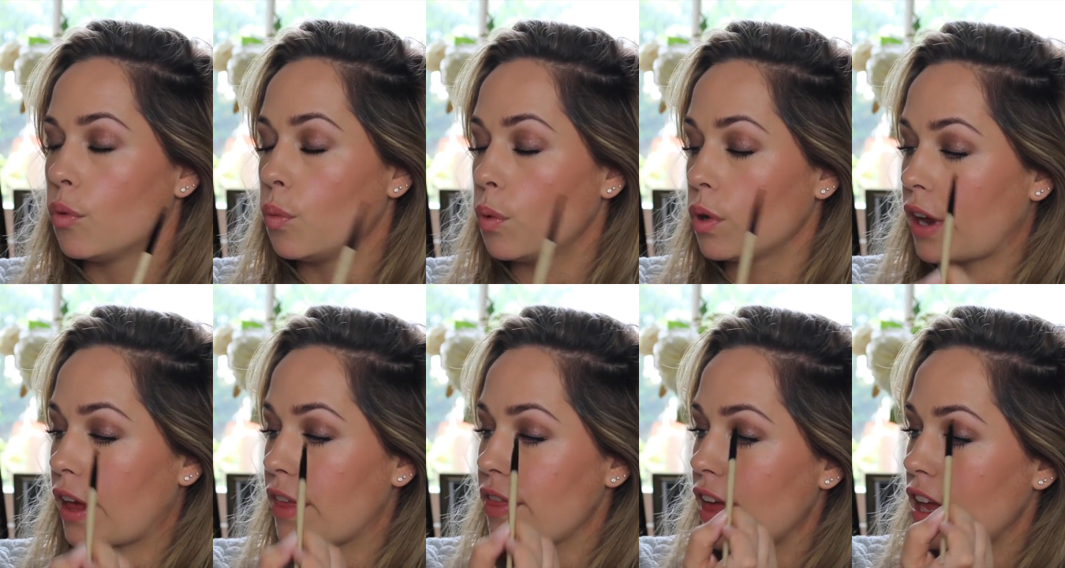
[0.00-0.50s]

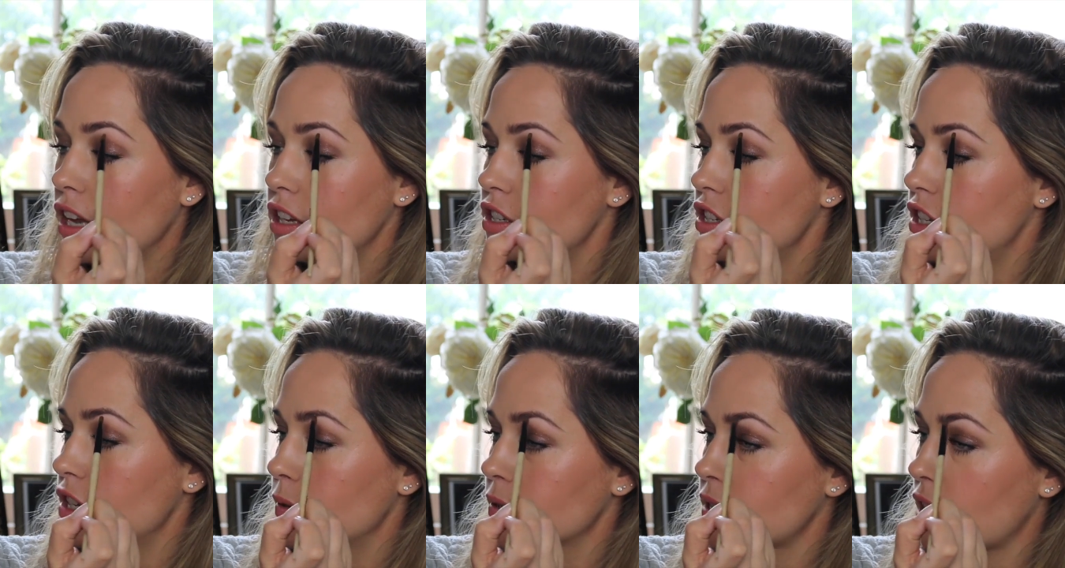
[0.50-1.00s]
What I
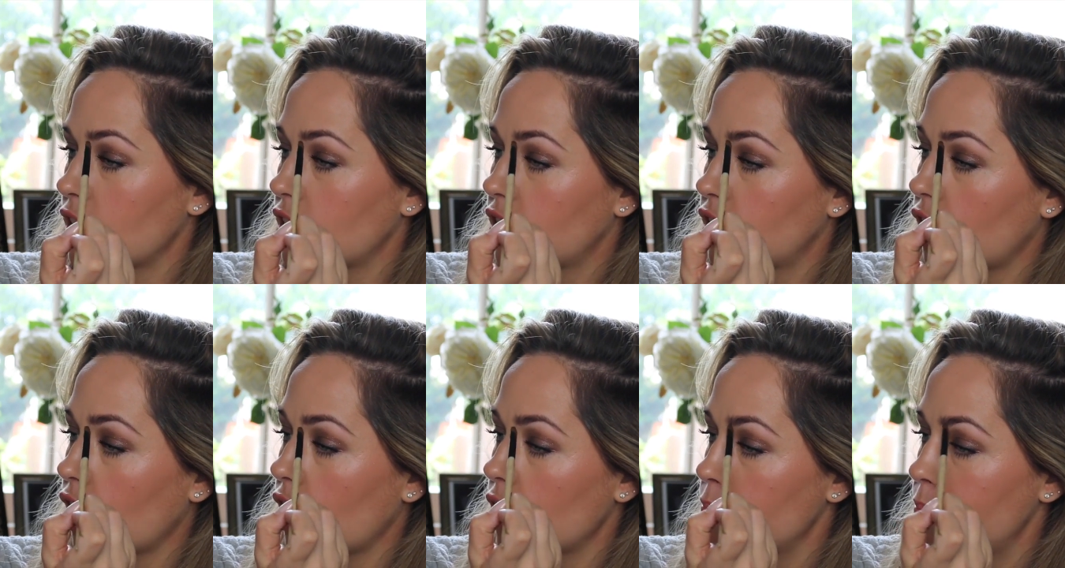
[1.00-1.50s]
then do is I
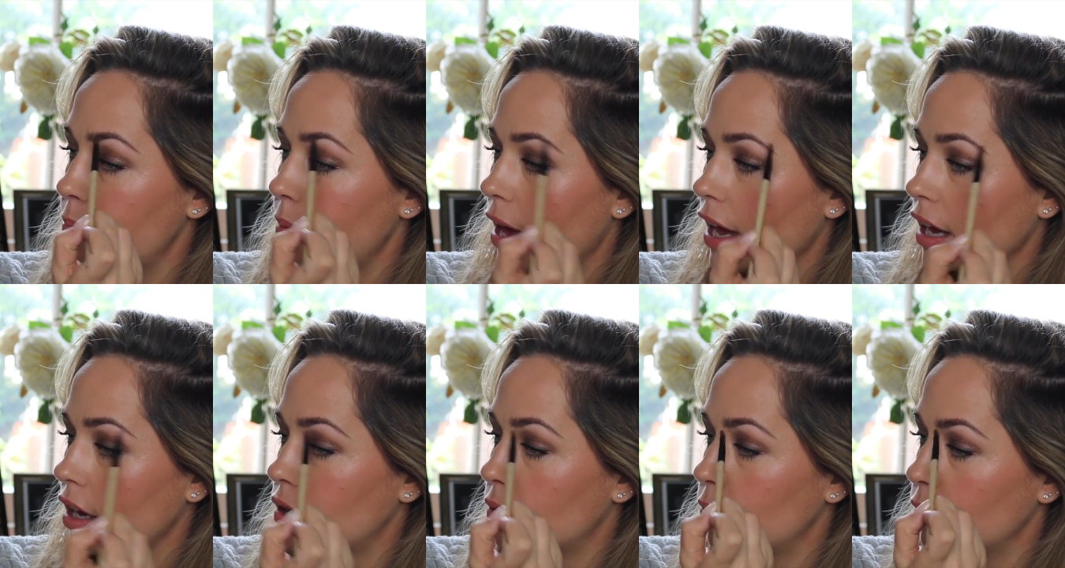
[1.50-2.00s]
go
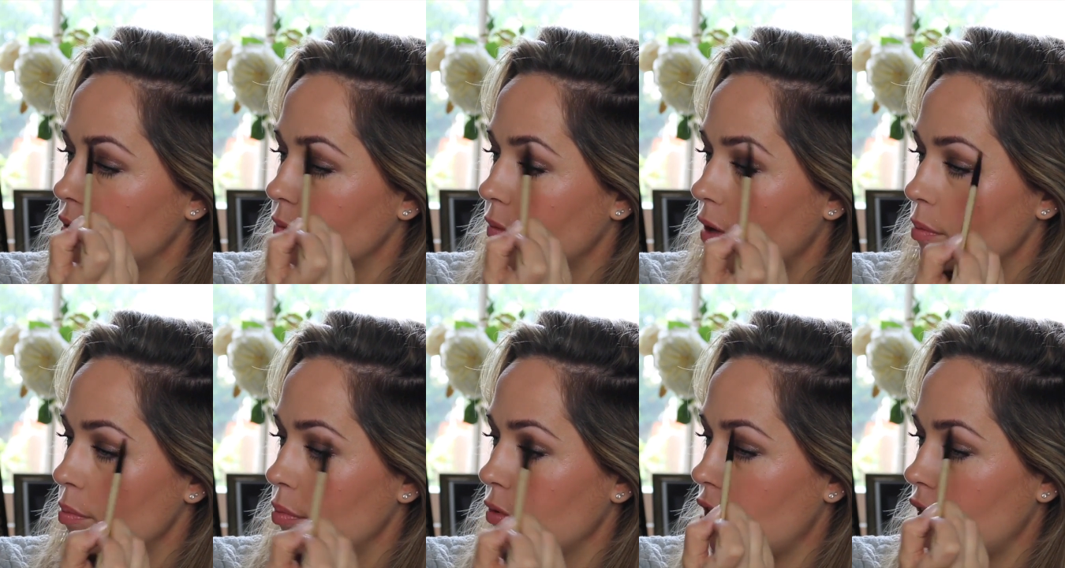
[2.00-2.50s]
back with
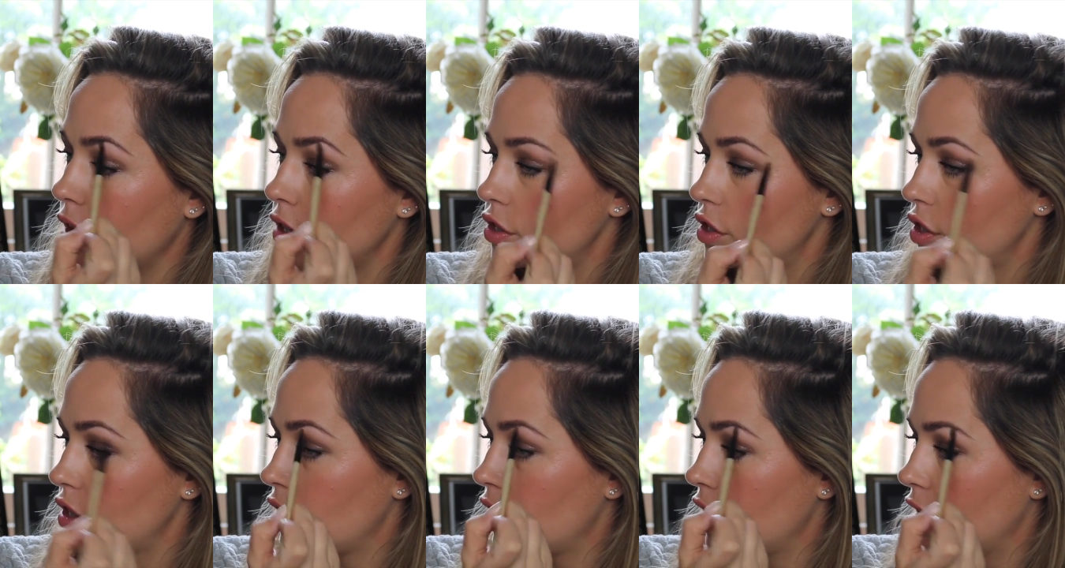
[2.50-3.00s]
my
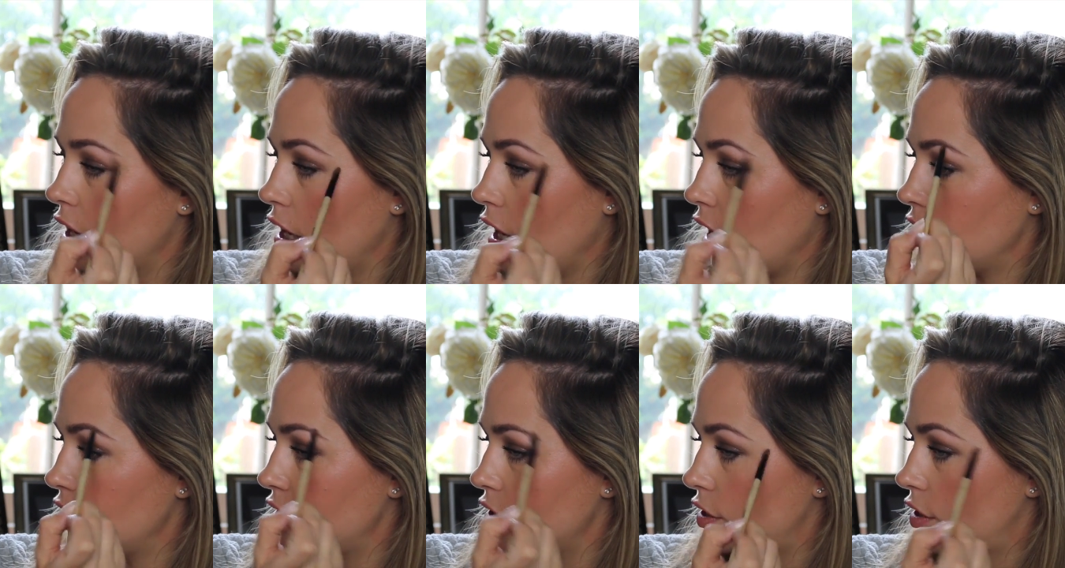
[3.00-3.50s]
brush
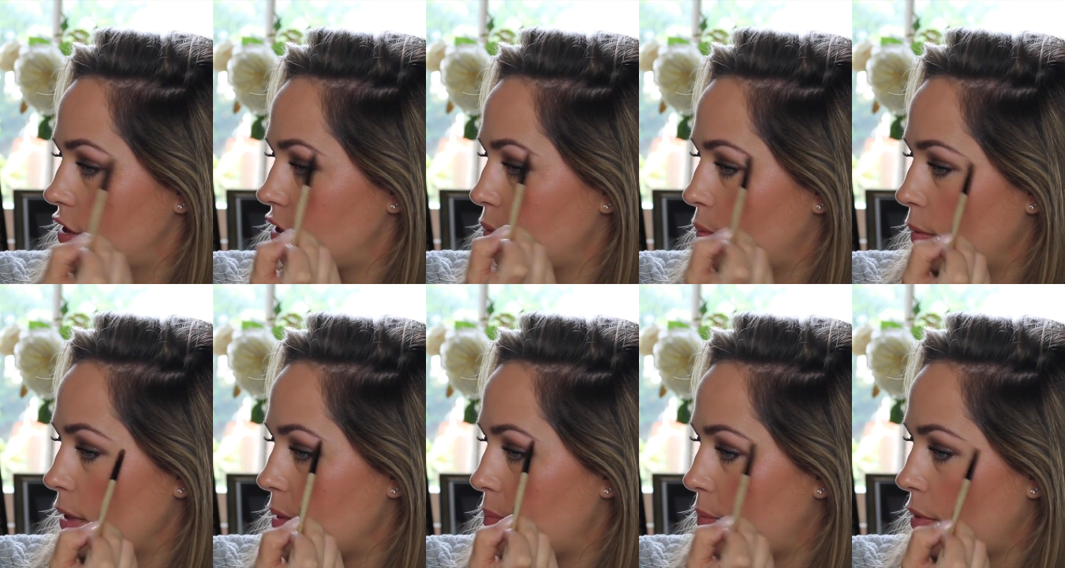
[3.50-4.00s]
and just
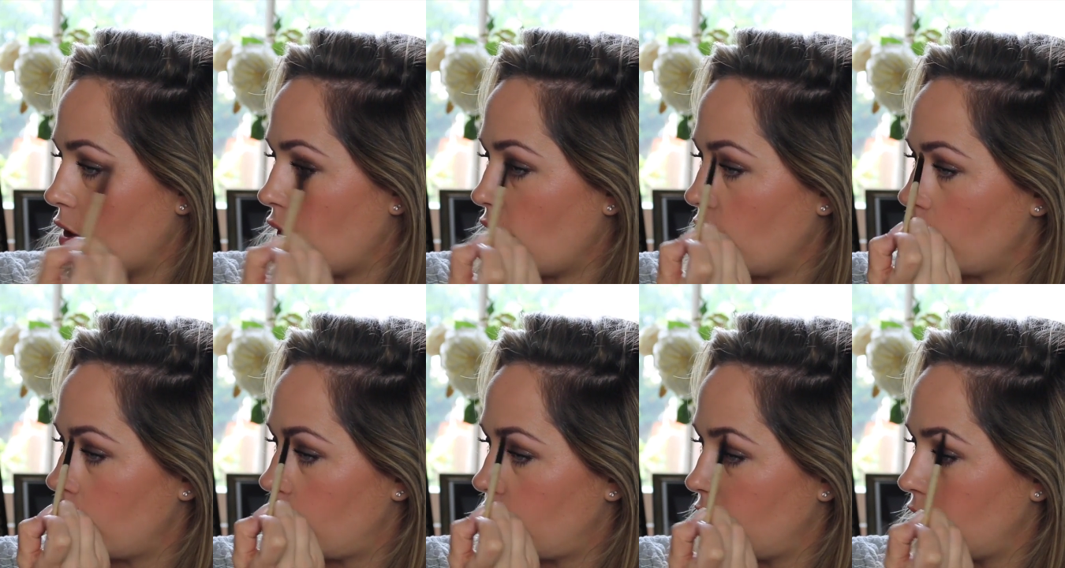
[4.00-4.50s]
sweep
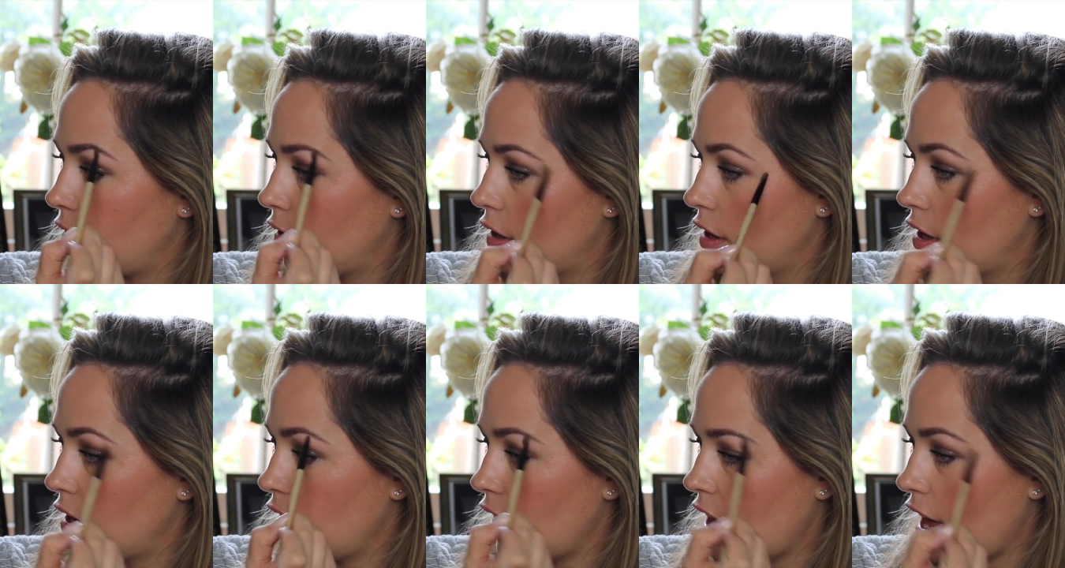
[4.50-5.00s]
off
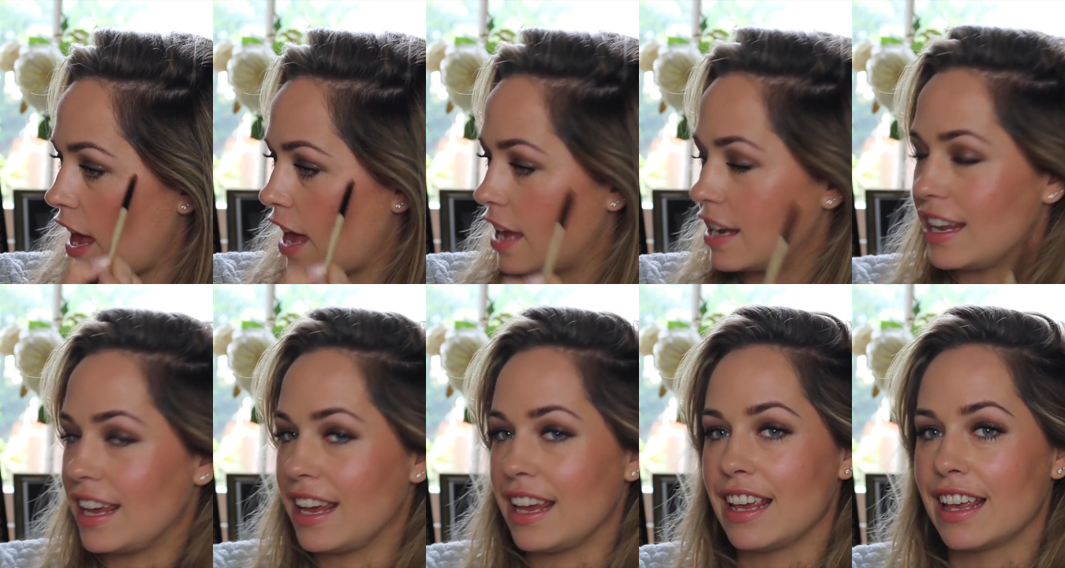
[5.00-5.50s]

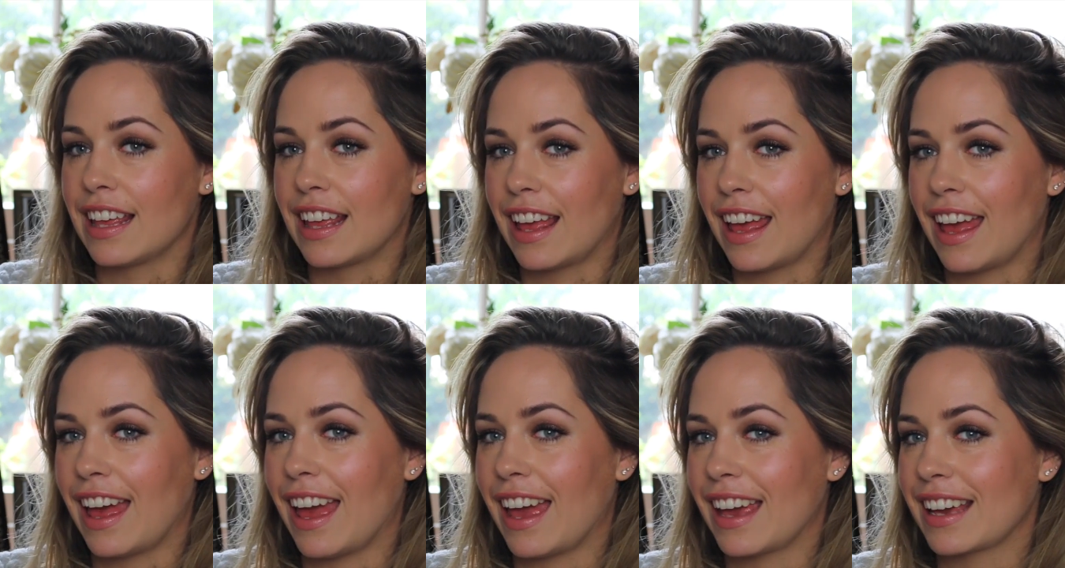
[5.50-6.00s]
any
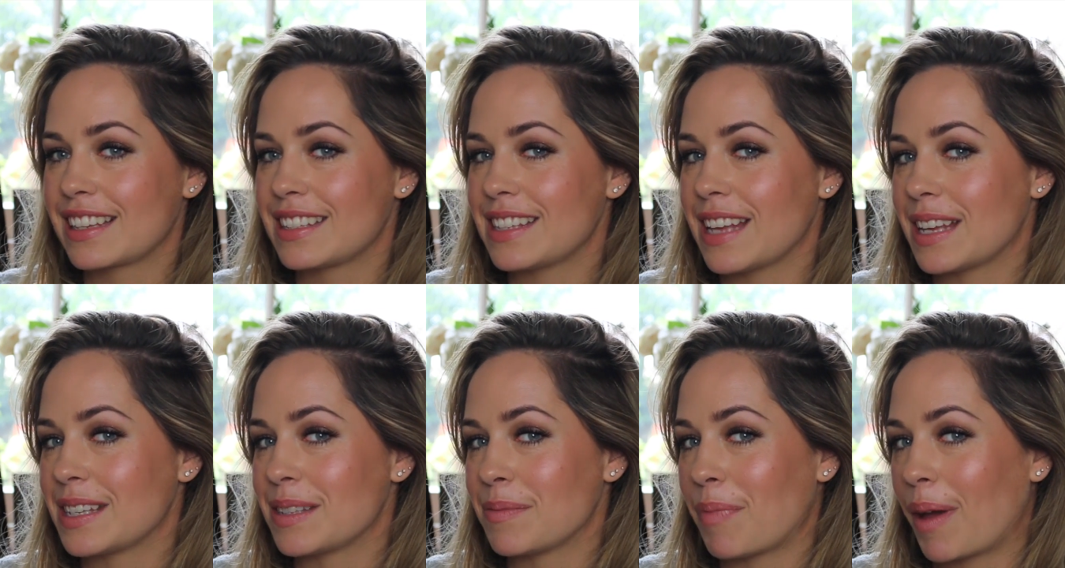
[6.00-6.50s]

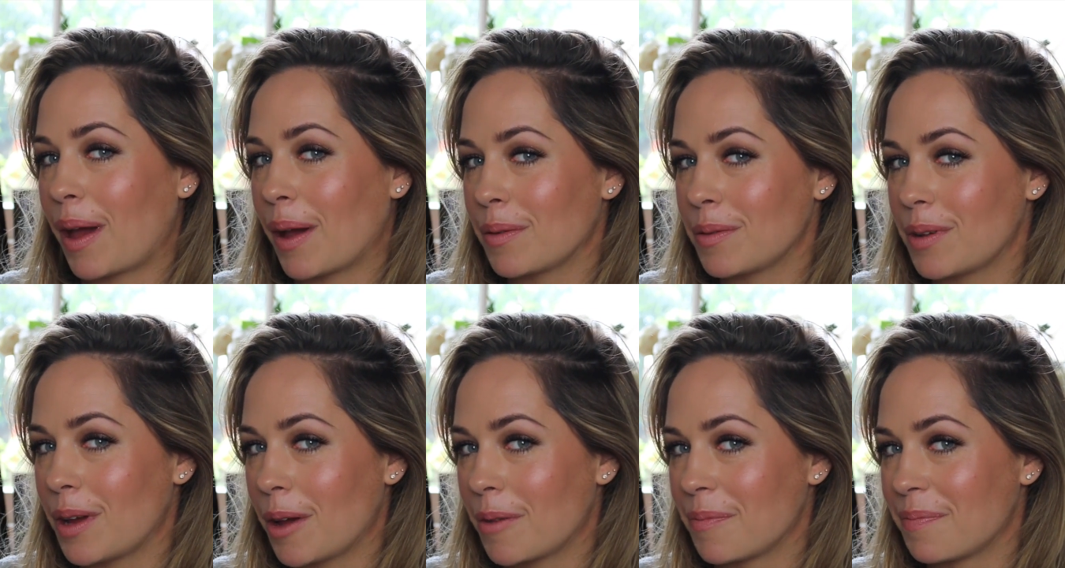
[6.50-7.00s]
excess
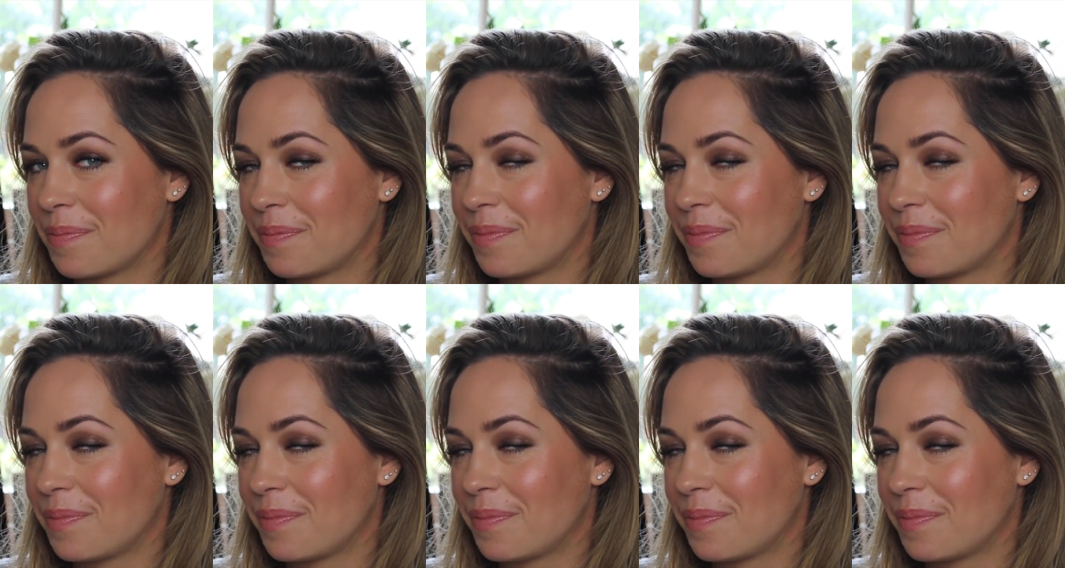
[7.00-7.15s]
powder.